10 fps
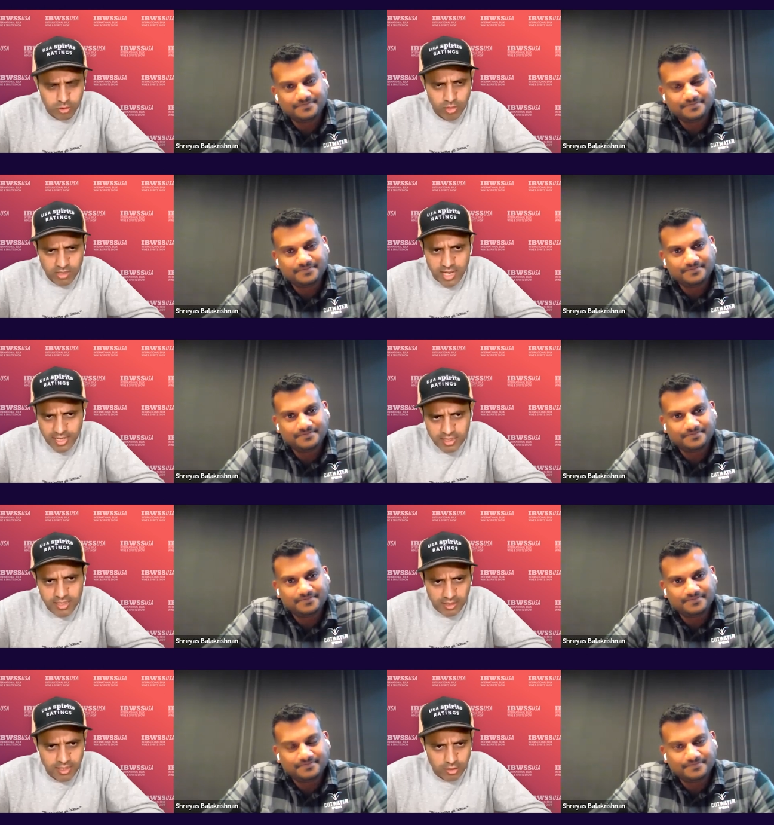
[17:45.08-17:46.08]

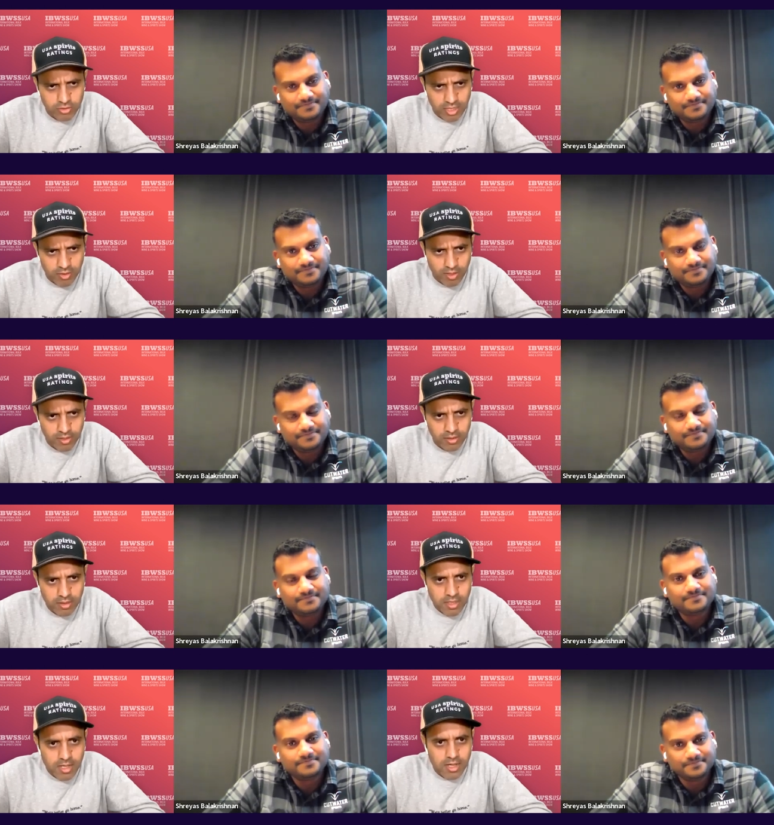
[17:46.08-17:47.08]
Speaker 1: 2019 i think you said right
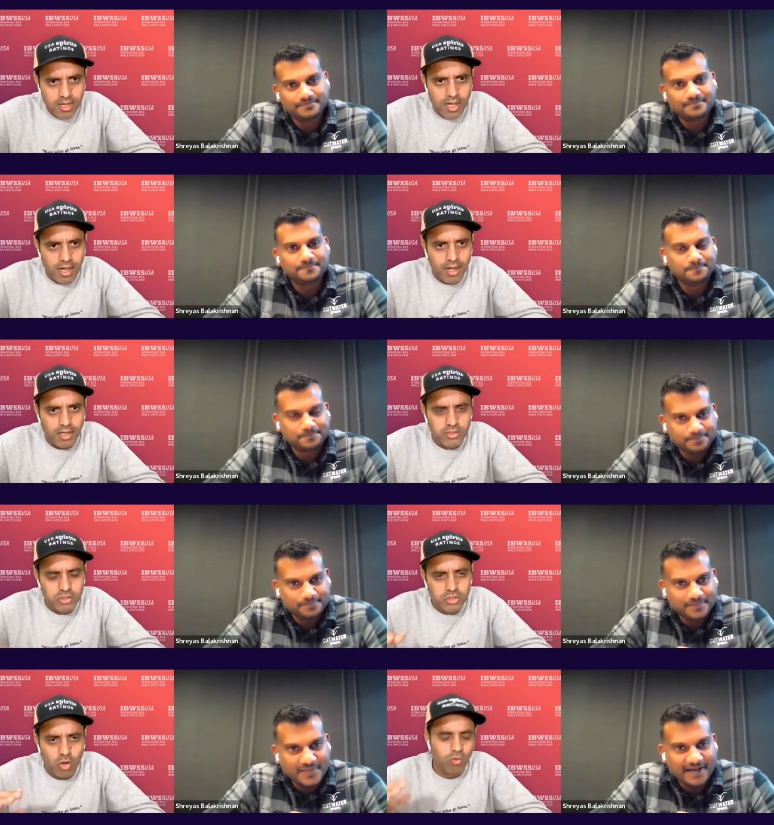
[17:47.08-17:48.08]
uh,
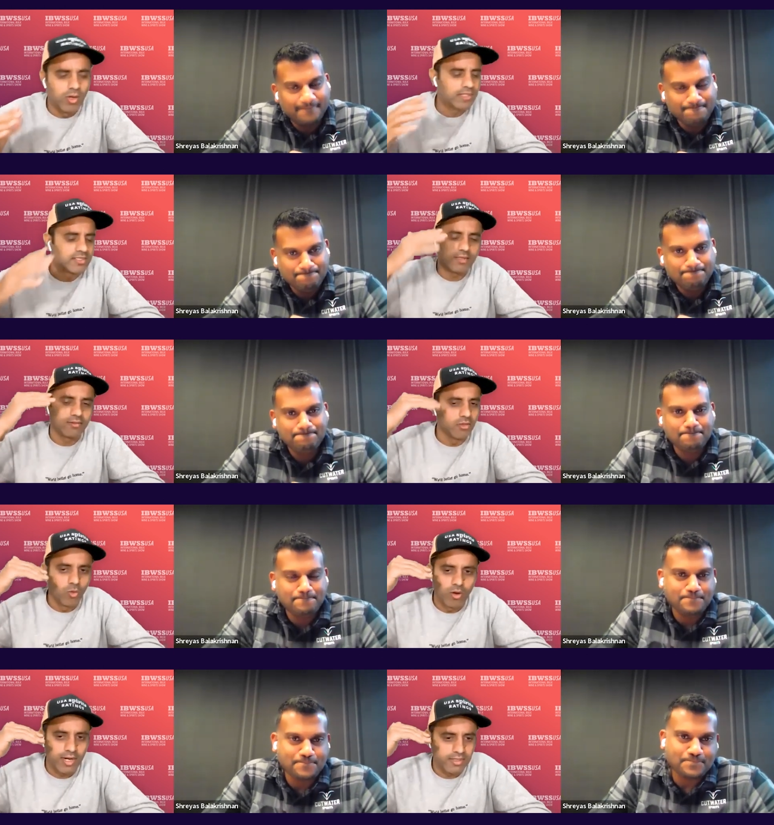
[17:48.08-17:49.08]
so yeah. let's say you
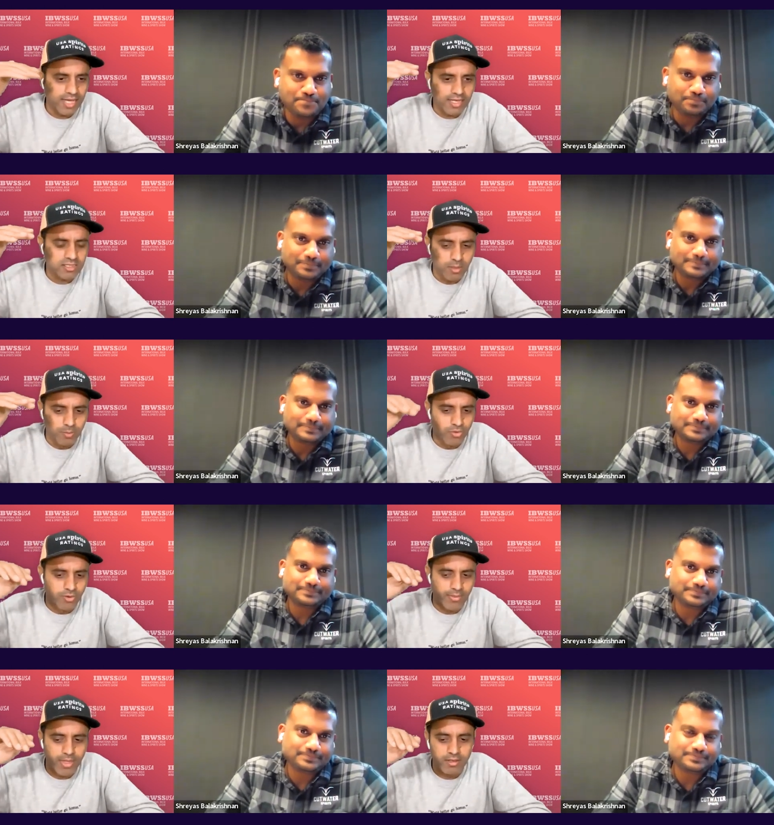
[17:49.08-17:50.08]
were at x number
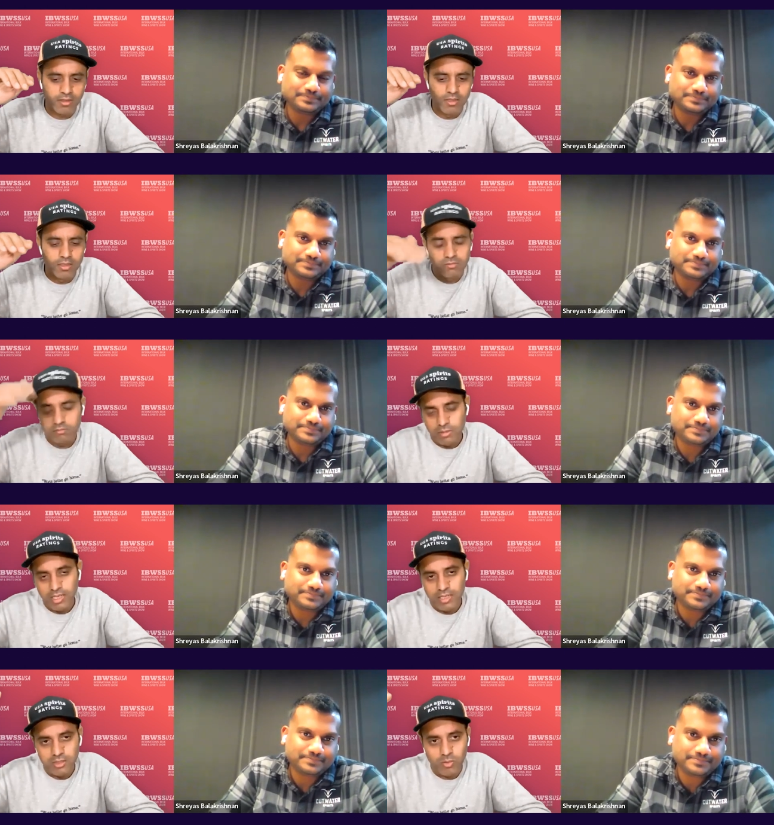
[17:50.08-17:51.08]
and then
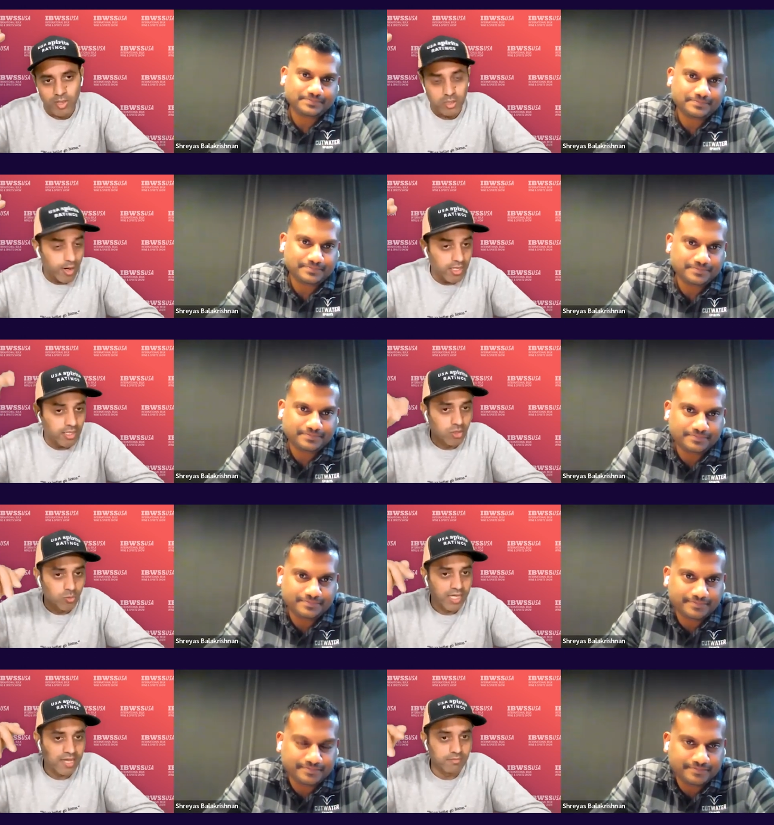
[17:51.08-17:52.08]
in 2020 you
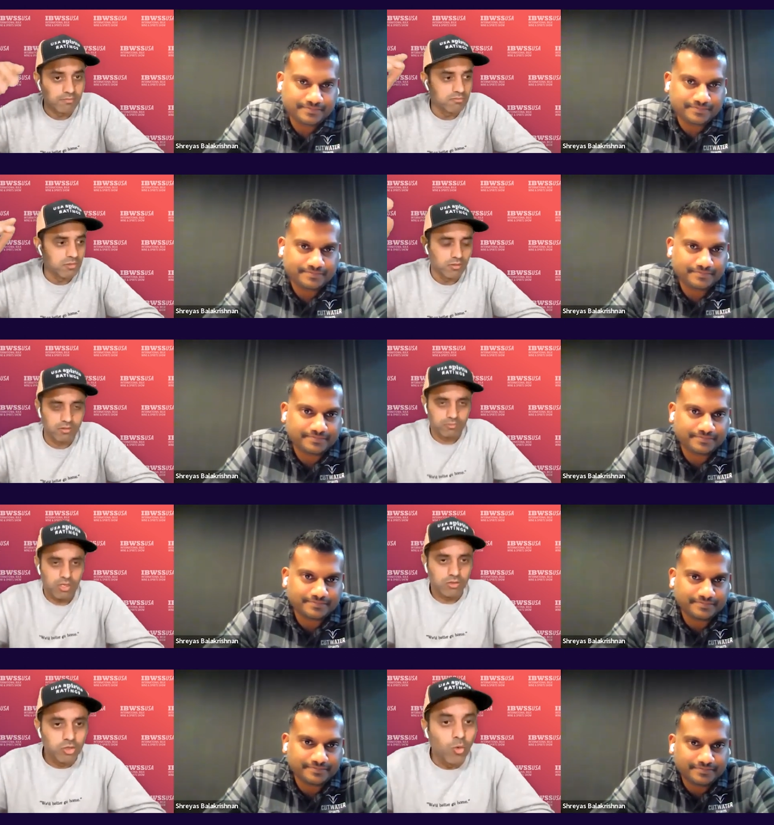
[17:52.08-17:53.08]
became uh, you
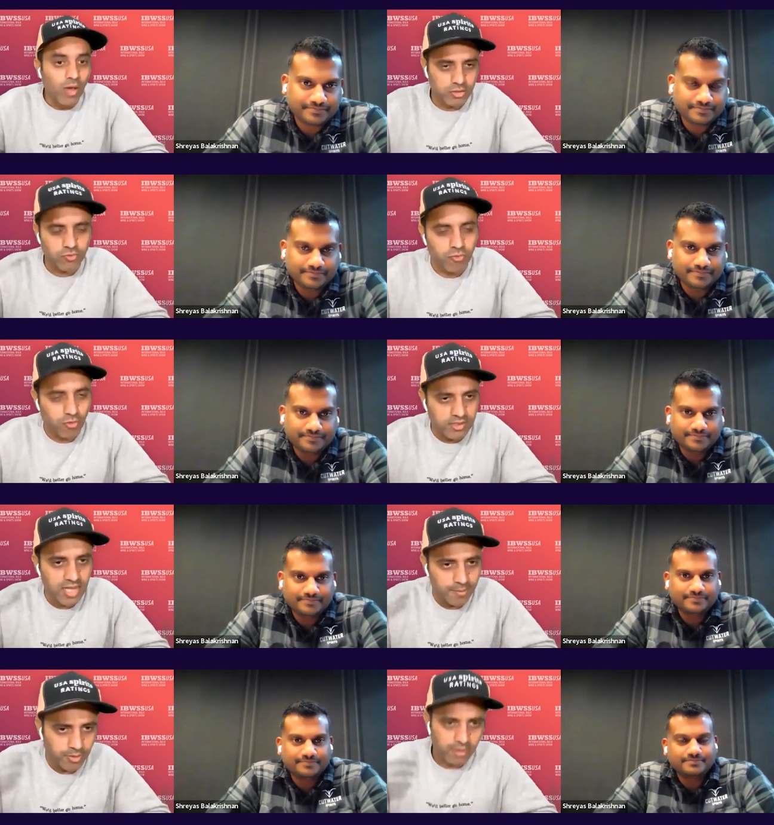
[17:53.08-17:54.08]
know 2x for
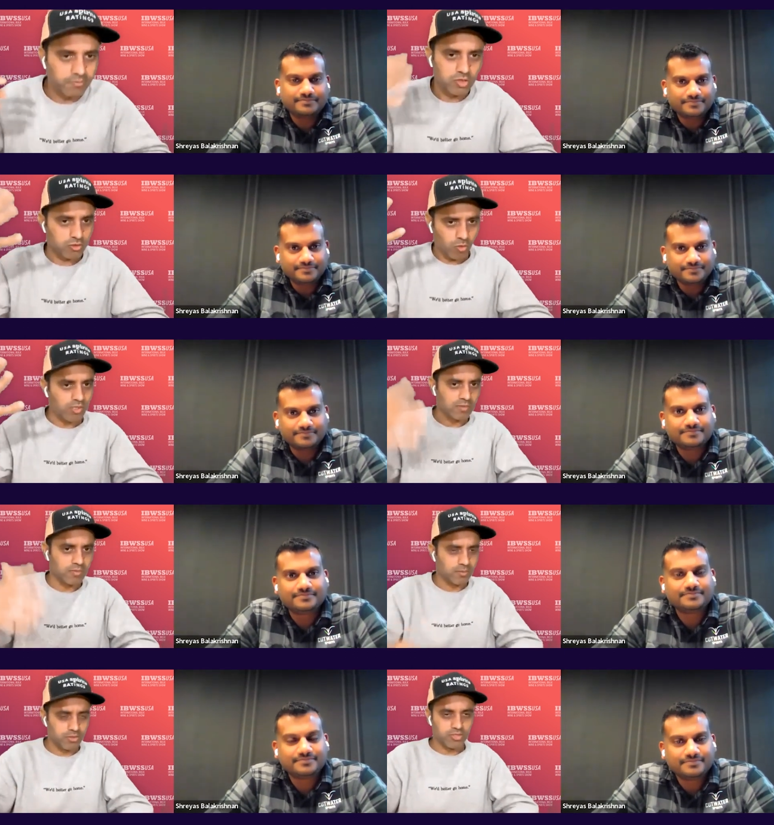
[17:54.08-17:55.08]
example i'm just throwing some
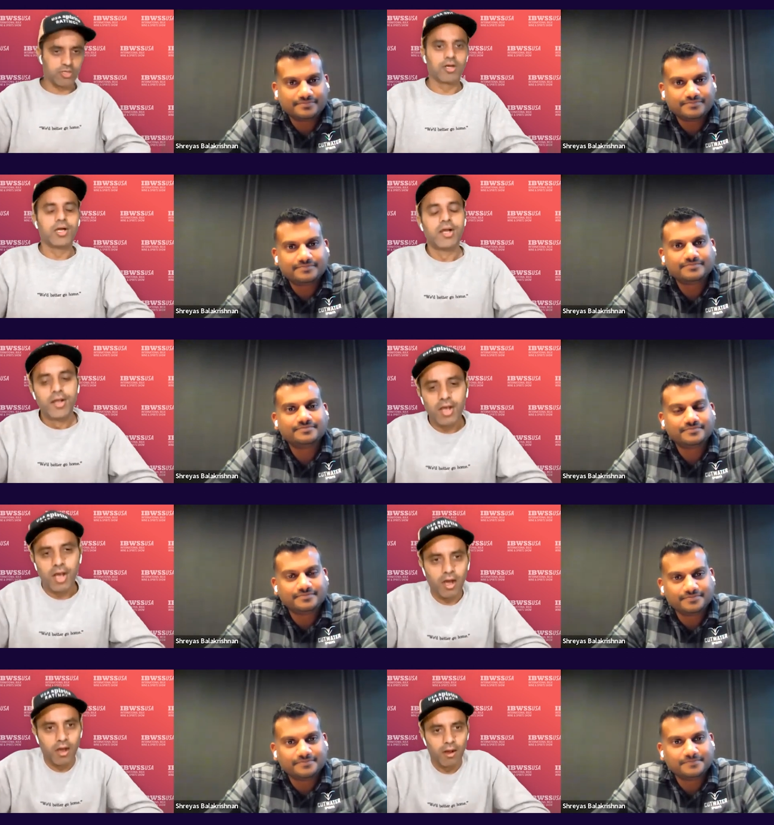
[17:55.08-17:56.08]
numbers here
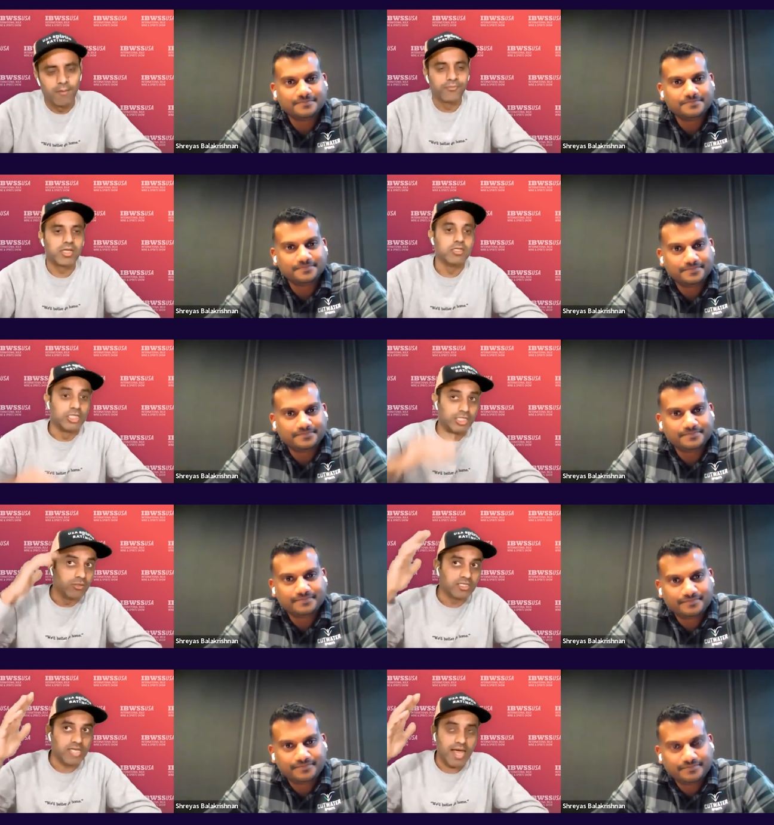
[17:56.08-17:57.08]
uh, did you
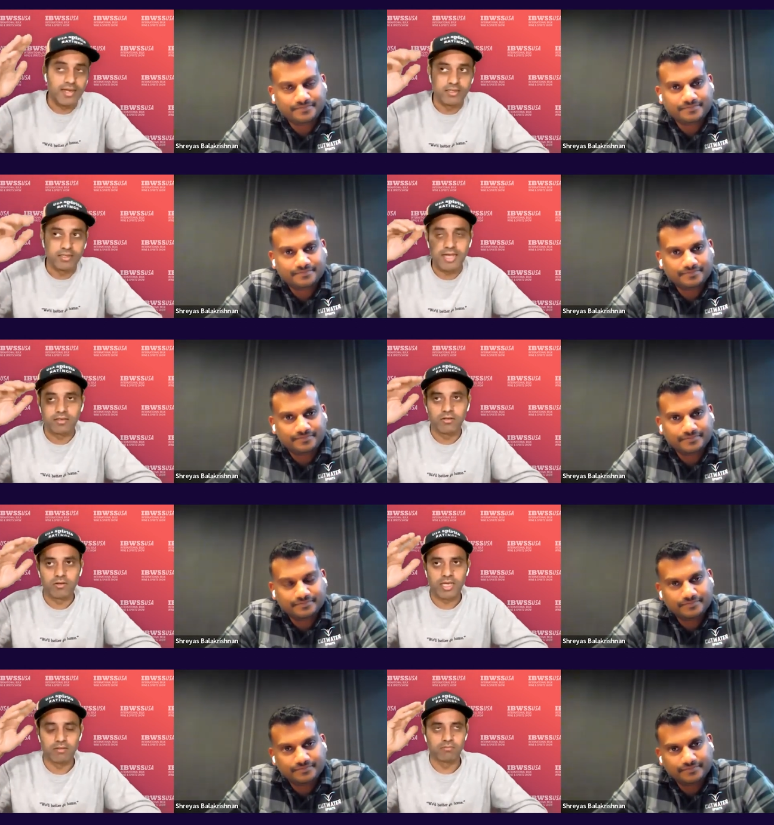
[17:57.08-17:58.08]
decide it that
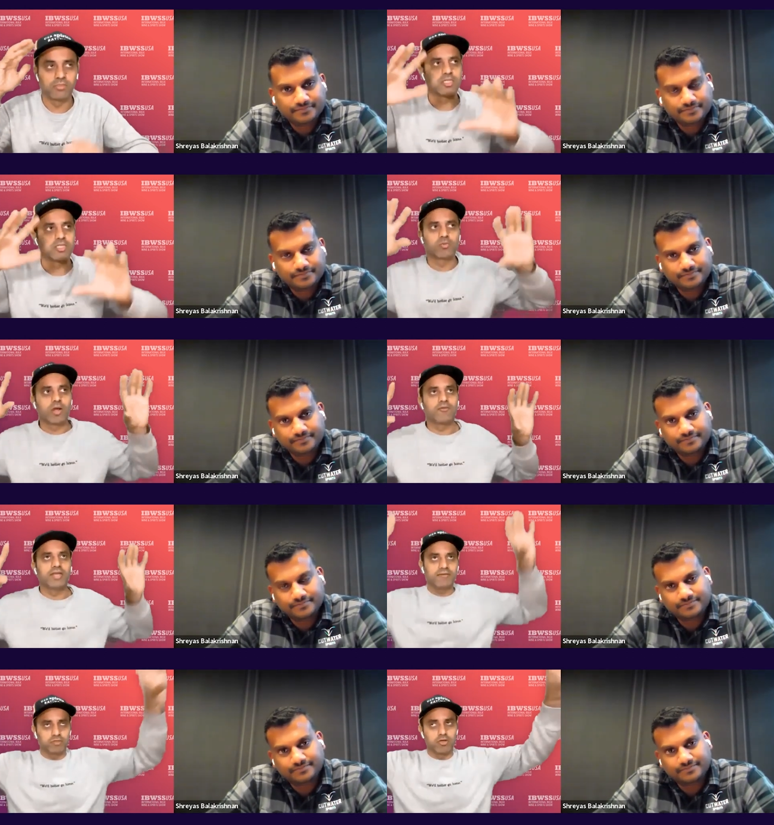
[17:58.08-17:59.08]
okay this is where we
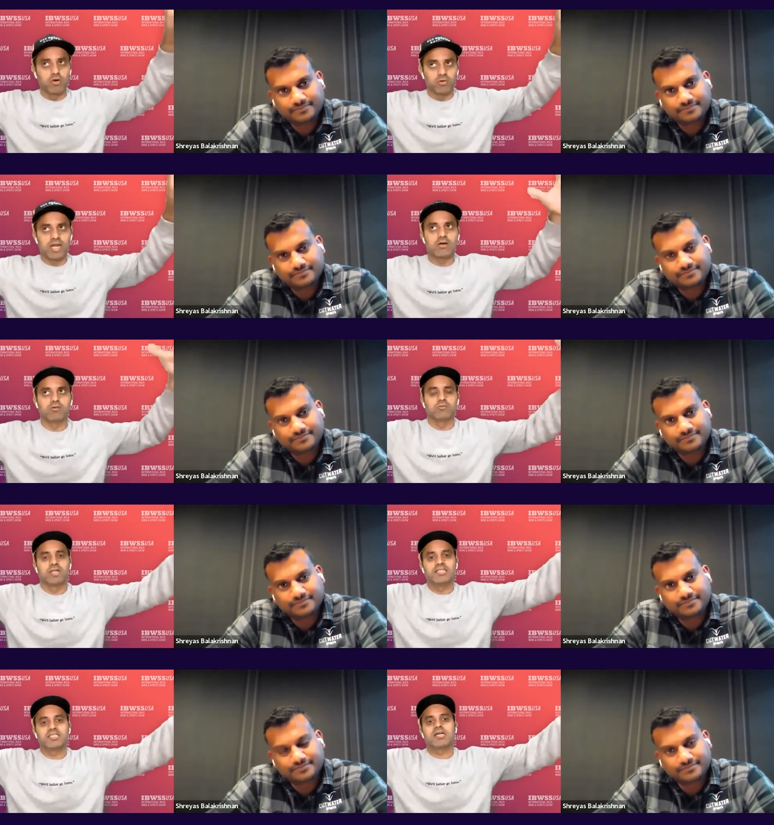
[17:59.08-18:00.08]
have to go now
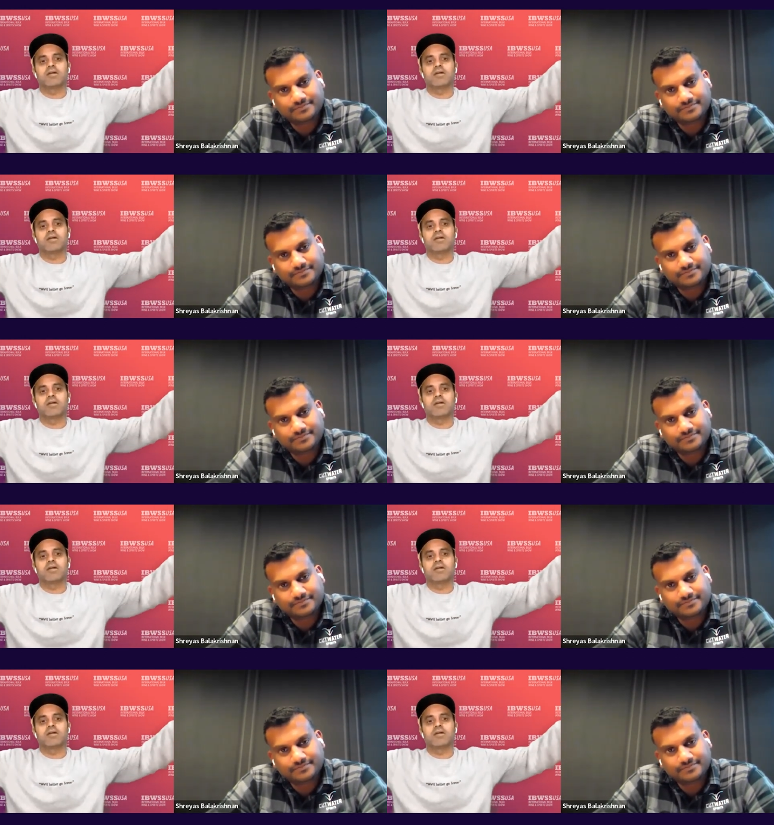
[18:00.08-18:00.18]
let's